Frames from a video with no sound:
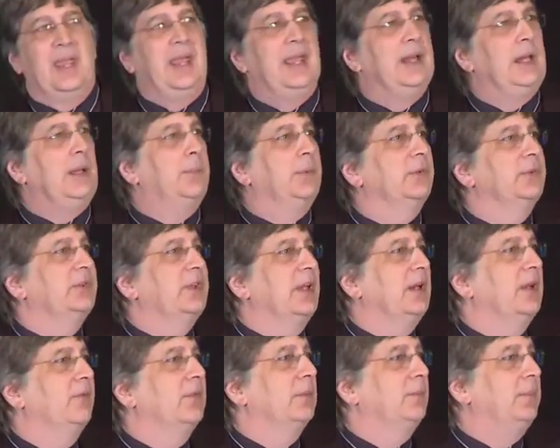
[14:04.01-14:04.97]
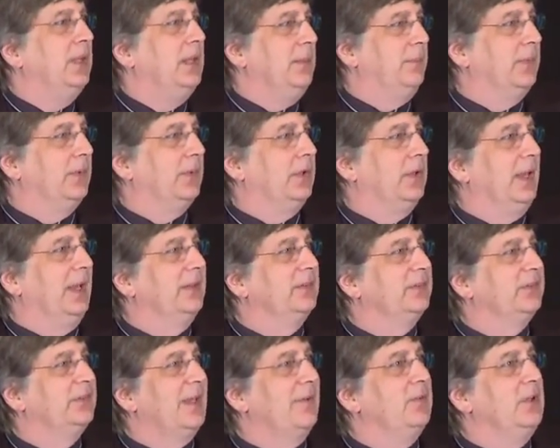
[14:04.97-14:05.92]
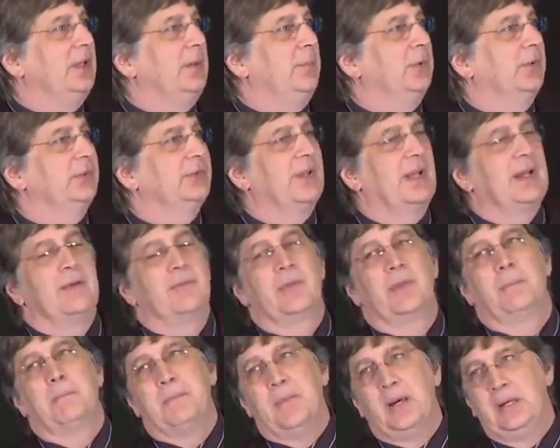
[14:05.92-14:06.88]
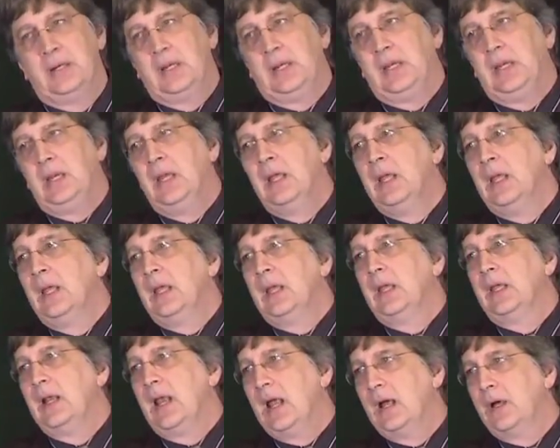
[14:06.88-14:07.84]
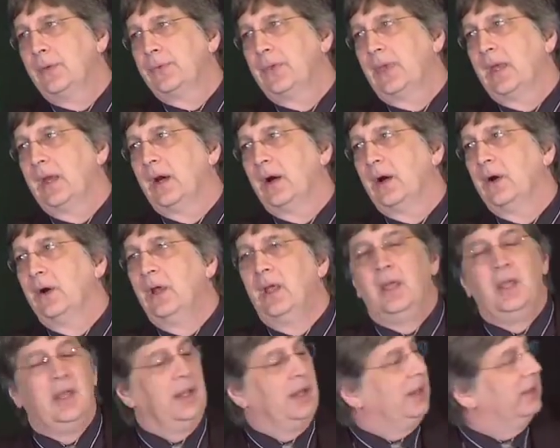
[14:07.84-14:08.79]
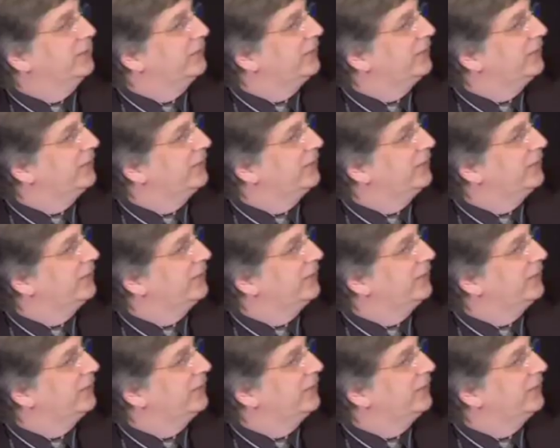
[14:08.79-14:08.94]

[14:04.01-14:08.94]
80% of the people and 70% of the money in healthcare is